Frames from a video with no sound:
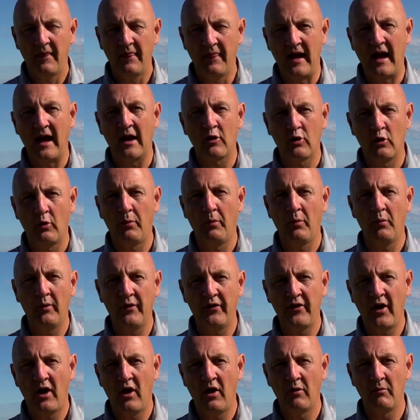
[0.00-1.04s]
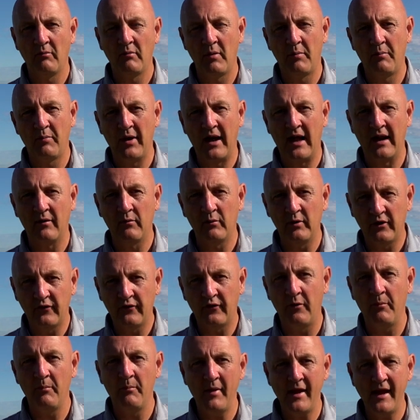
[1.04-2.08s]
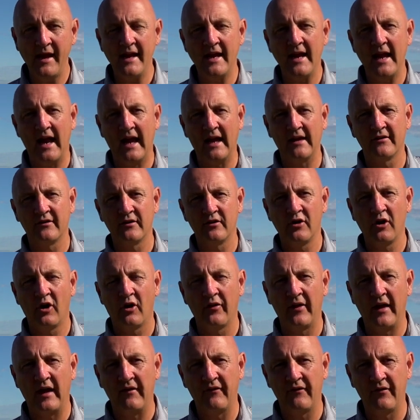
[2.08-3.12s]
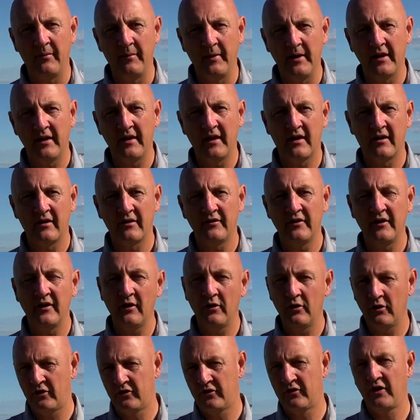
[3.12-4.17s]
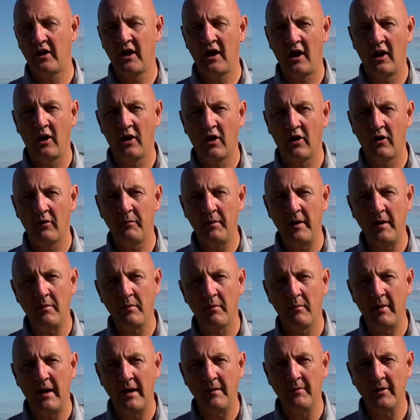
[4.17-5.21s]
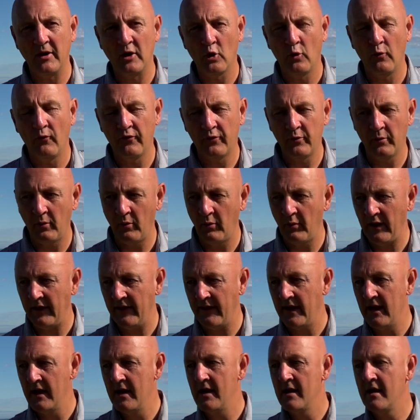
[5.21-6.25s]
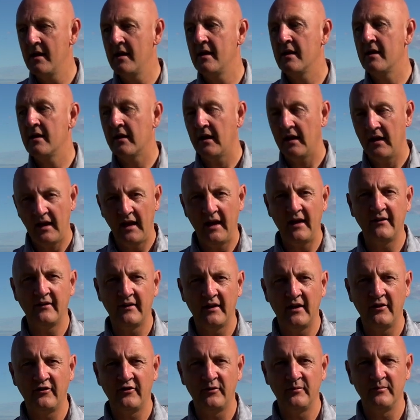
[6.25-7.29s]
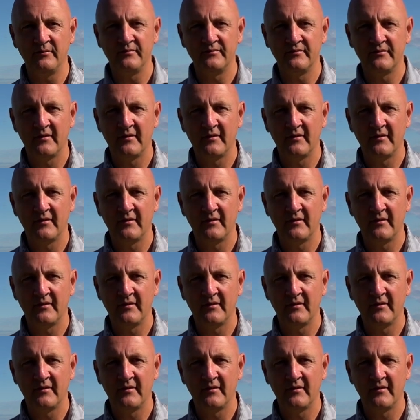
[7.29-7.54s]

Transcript: that coupled with the Honma brand, which for me hasn't got that familiarity that uh, a lot of people might be comfortable with, is an issue.